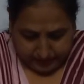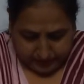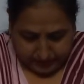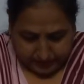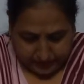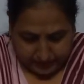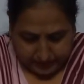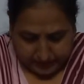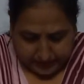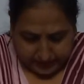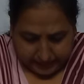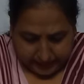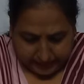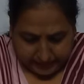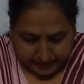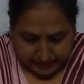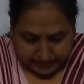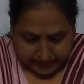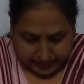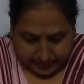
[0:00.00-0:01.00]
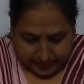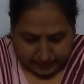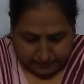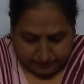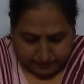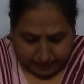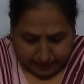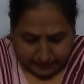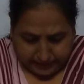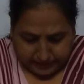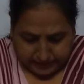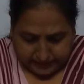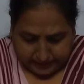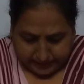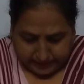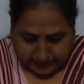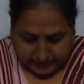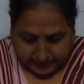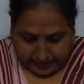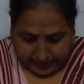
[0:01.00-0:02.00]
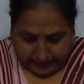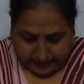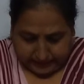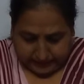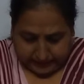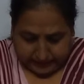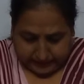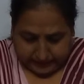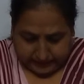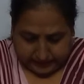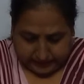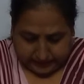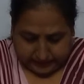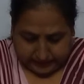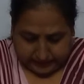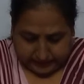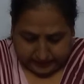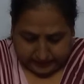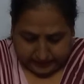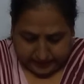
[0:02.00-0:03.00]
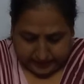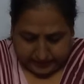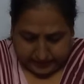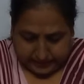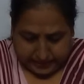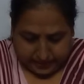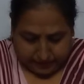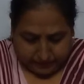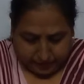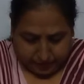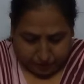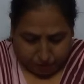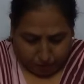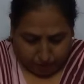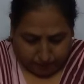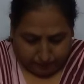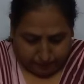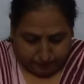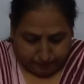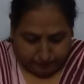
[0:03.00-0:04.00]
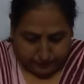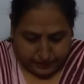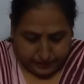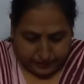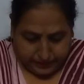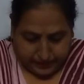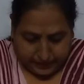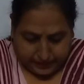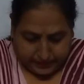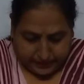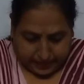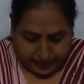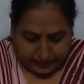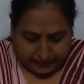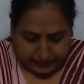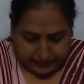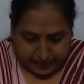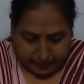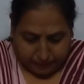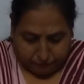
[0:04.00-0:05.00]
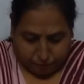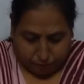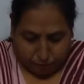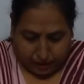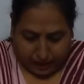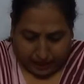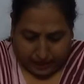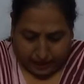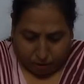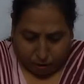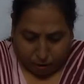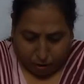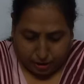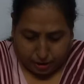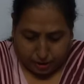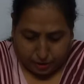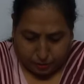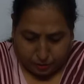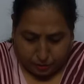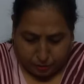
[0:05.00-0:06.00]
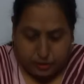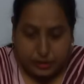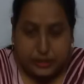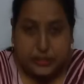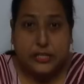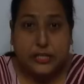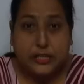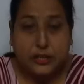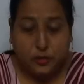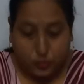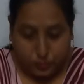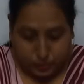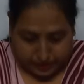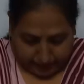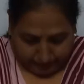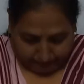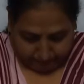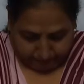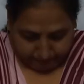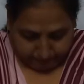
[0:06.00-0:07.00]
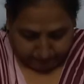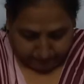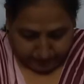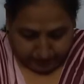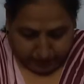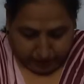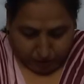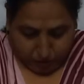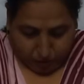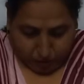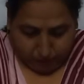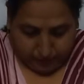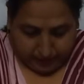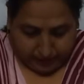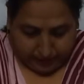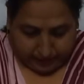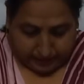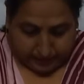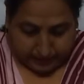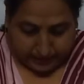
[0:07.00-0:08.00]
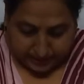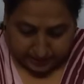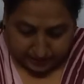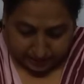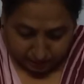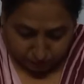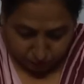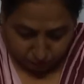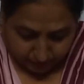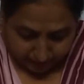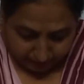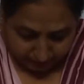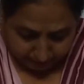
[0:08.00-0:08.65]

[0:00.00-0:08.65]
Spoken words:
Great and mighty think tank is never wrong. Think tank, therefore I order you to listen to them. Omega, listen to them.